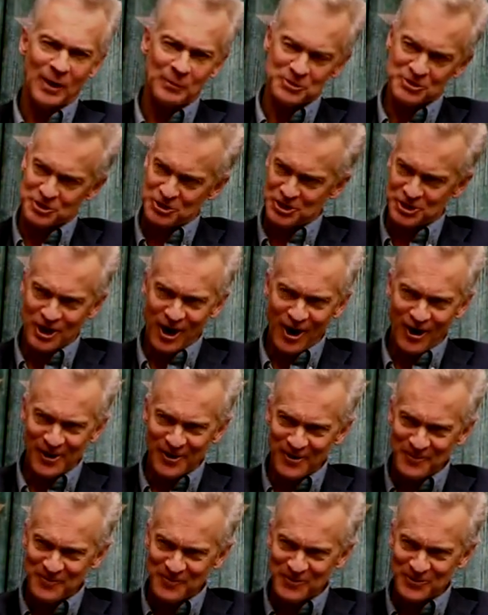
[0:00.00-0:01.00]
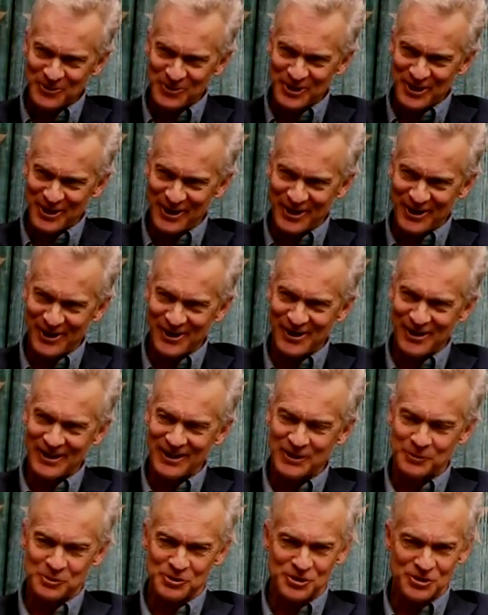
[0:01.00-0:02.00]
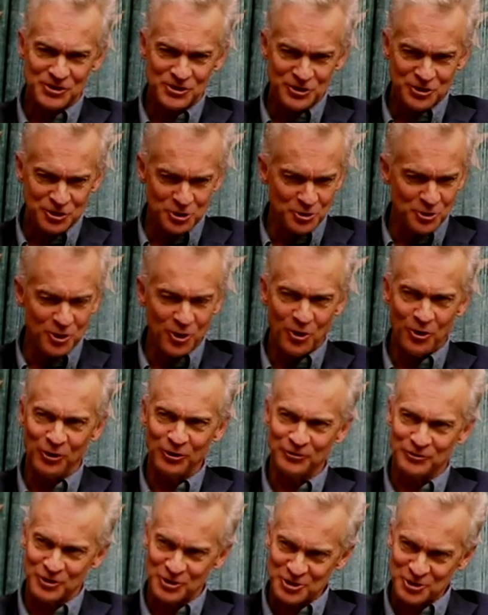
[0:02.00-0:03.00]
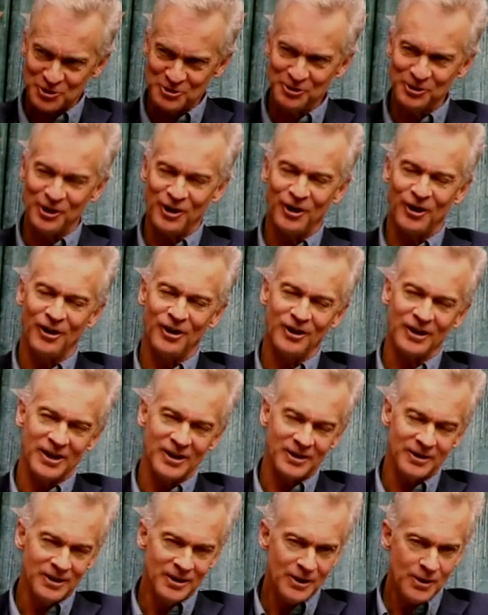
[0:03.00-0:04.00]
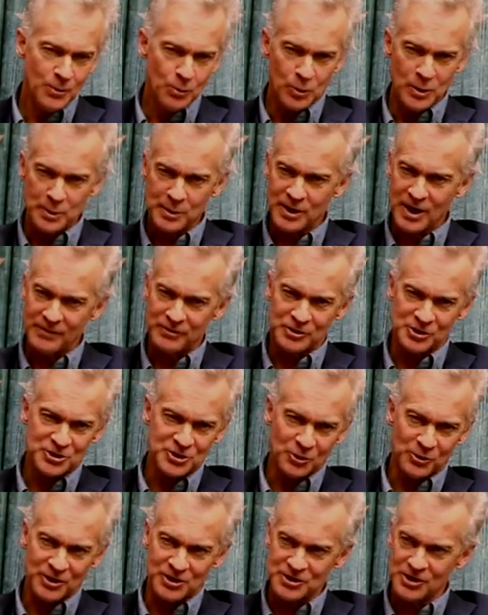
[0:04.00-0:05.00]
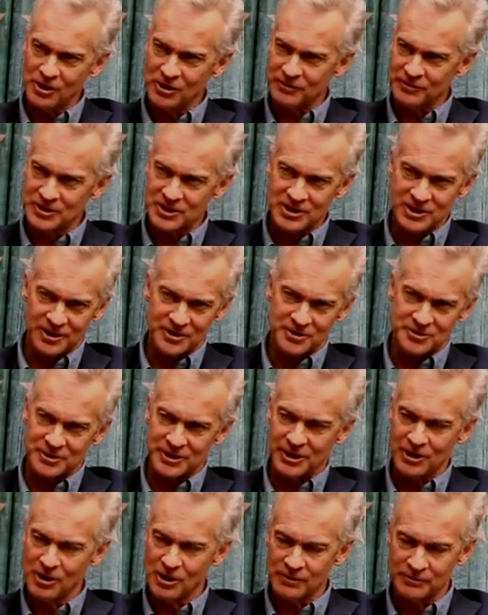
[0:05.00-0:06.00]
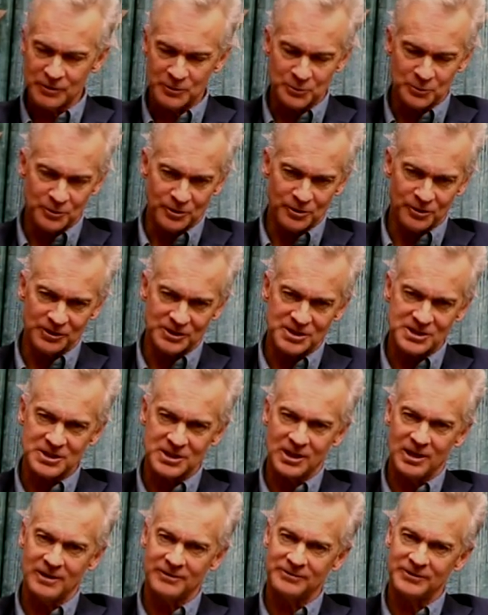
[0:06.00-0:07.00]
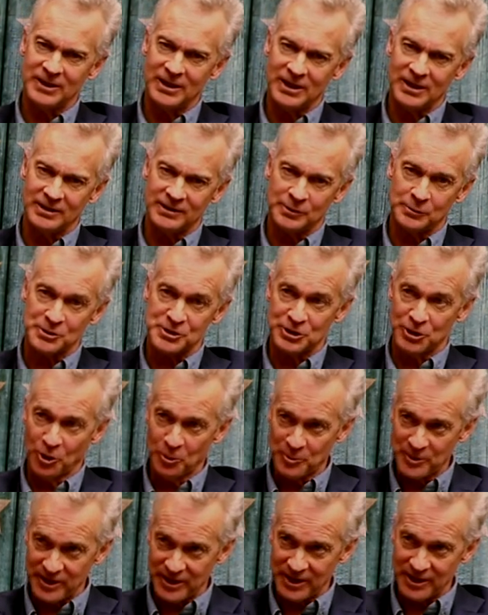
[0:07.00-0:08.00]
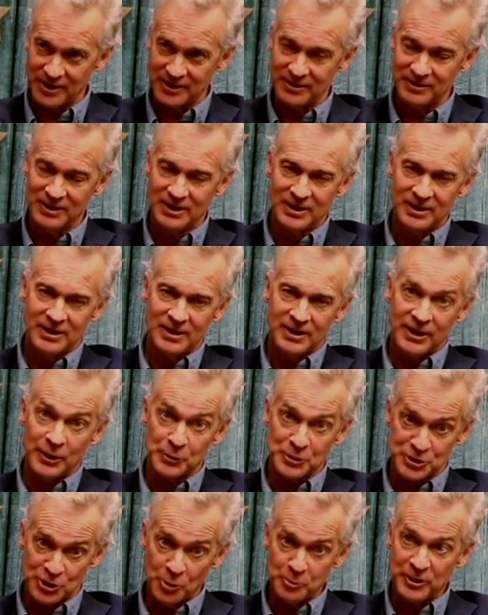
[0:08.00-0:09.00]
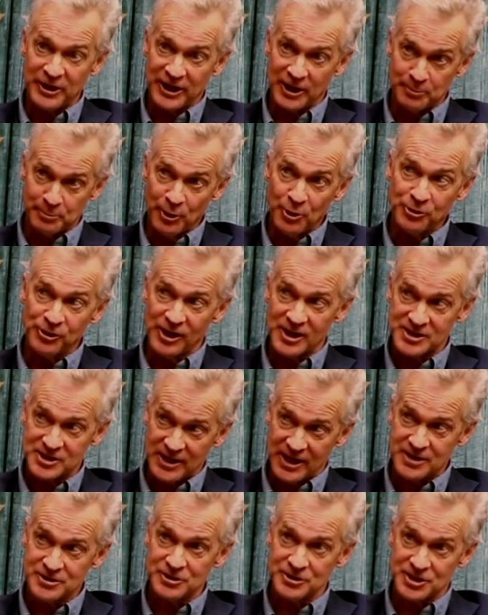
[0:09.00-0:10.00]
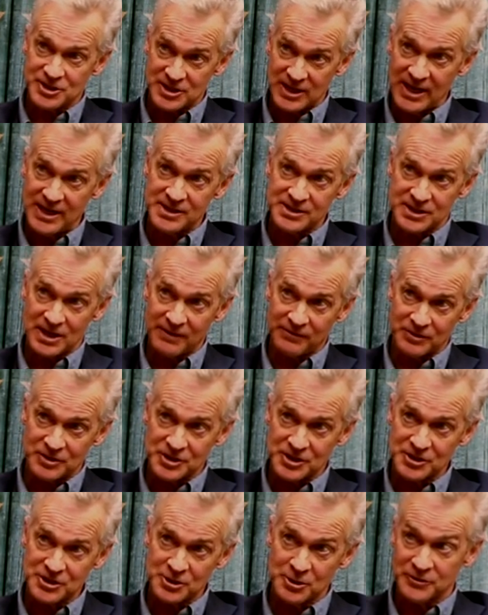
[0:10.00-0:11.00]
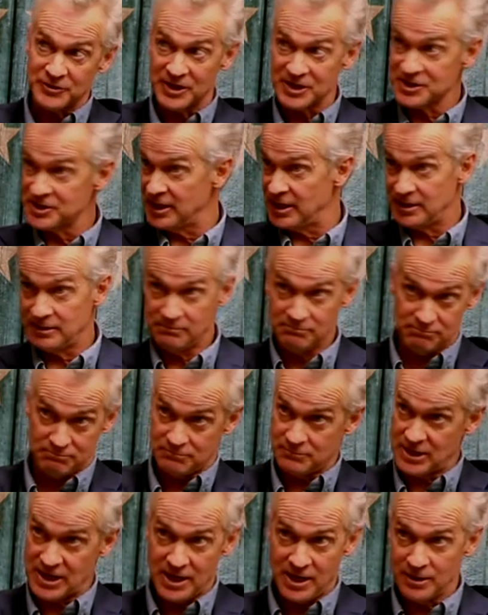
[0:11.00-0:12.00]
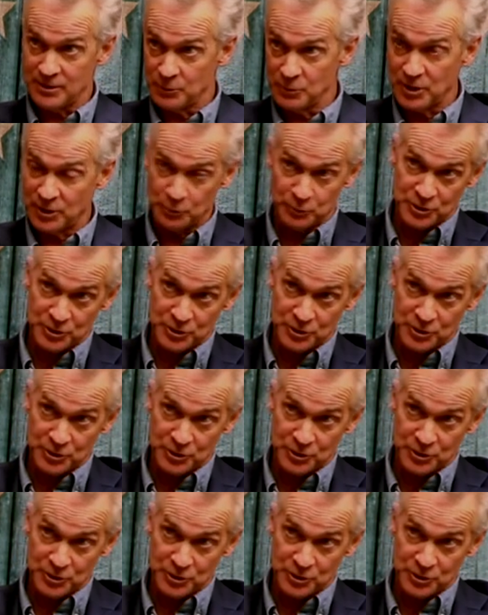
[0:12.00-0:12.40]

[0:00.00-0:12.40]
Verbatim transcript: I was in Chicago for a year and it was too cold for too long and we were covering stories all over the country and all over the world and stuff and there was an opening in there was an opening in both Los Angeles and San Francisco and they said take either one